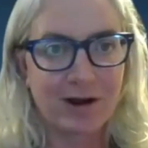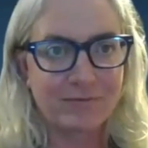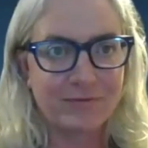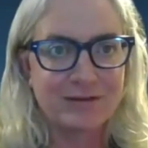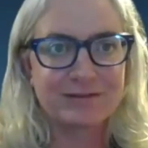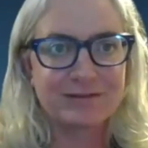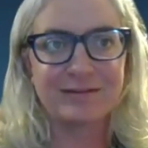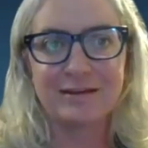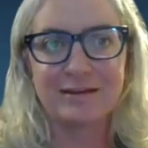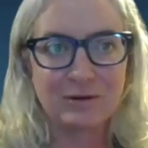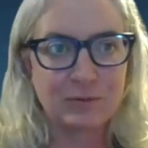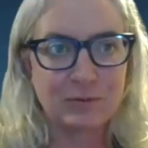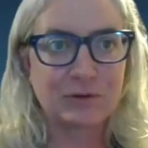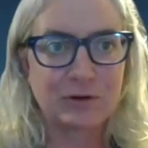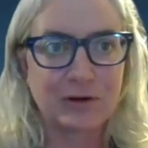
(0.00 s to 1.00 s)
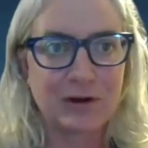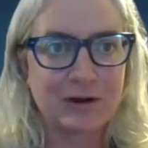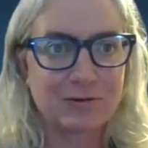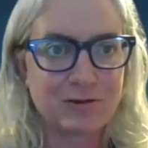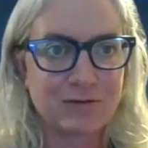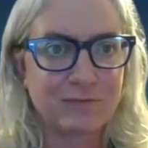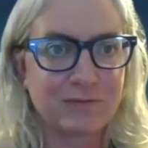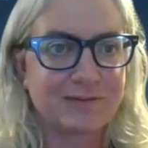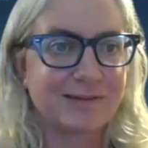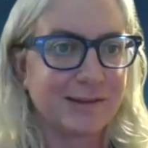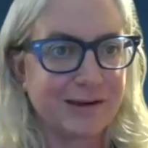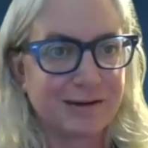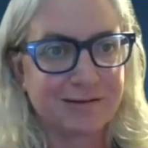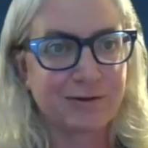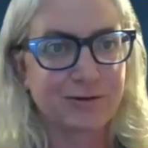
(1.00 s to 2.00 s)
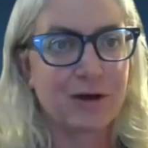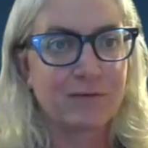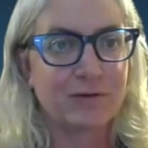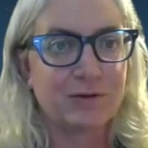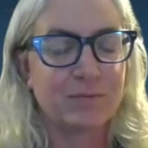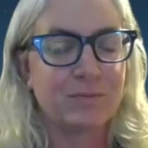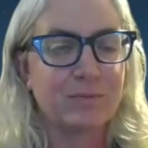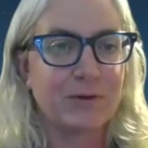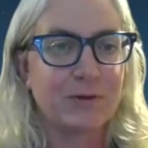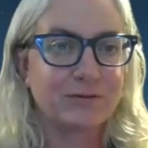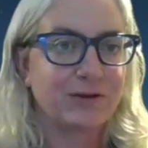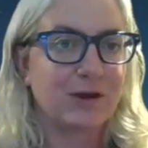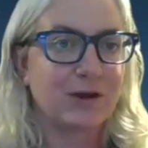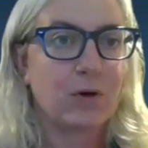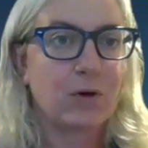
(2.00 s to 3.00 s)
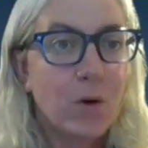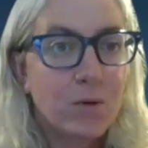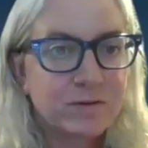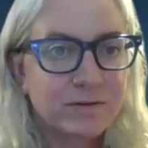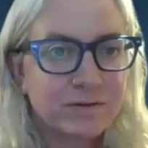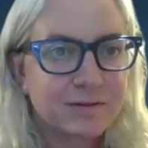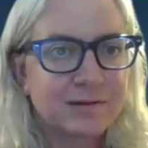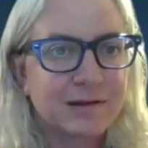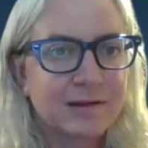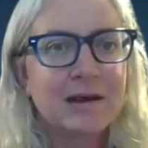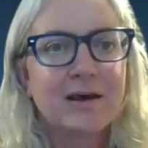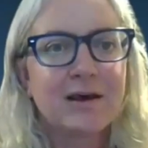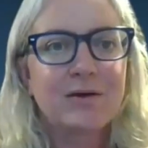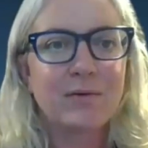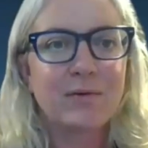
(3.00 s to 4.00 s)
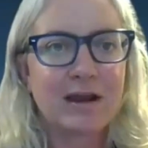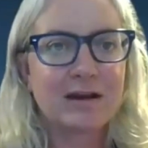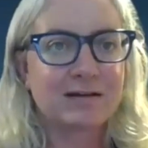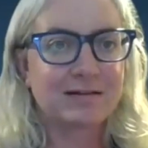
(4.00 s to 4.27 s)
Obviously, nuclear energy facilities are often built on coasts, right?